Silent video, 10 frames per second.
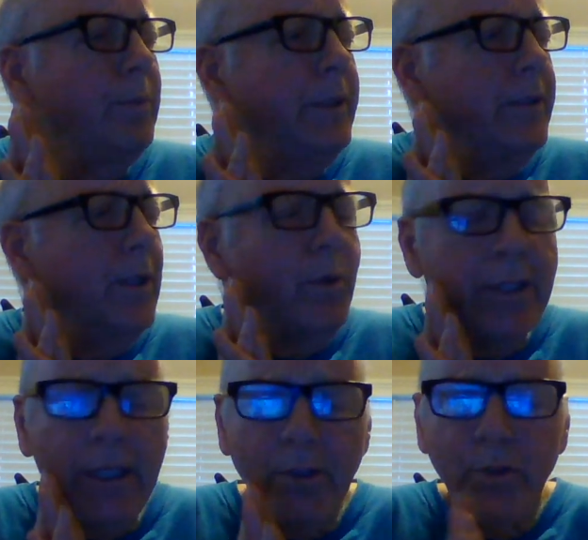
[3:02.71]
Spirit,
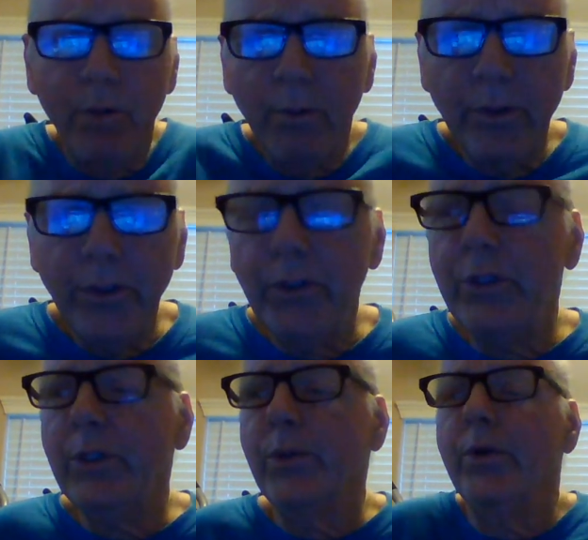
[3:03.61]
Holy Ghost, what would you
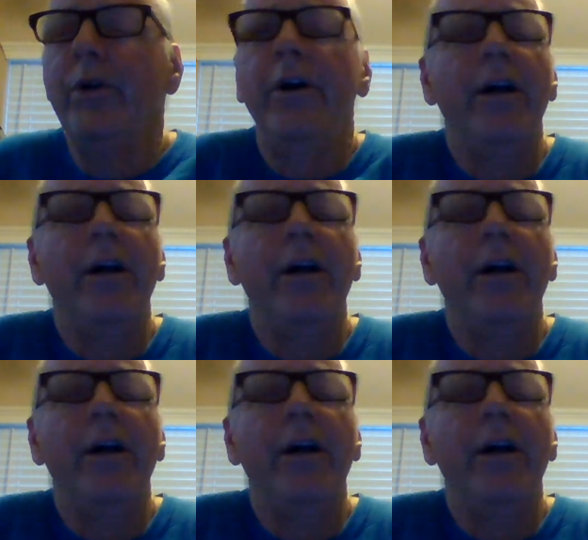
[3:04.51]
do?